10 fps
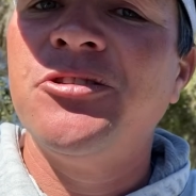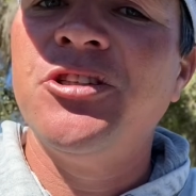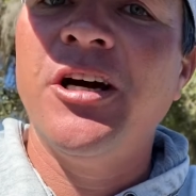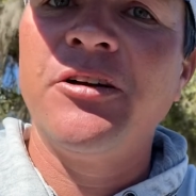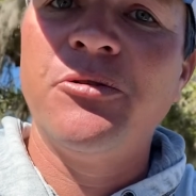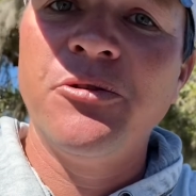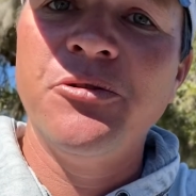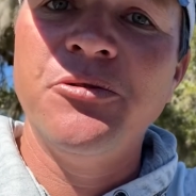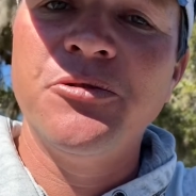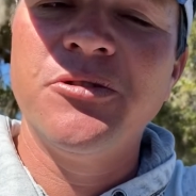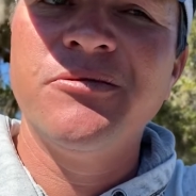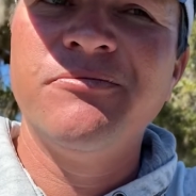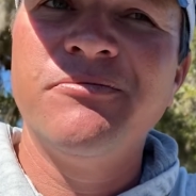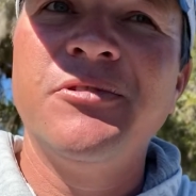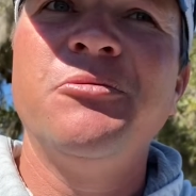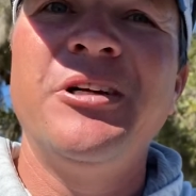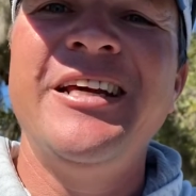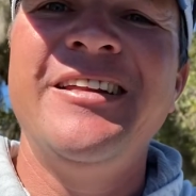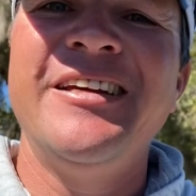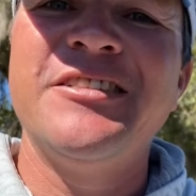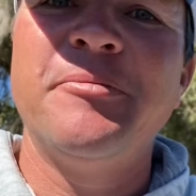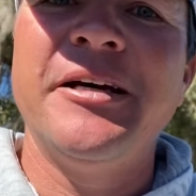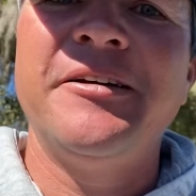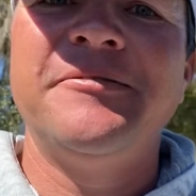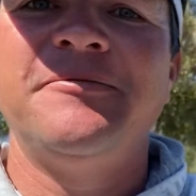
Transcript: John Cruz what he thinks about it.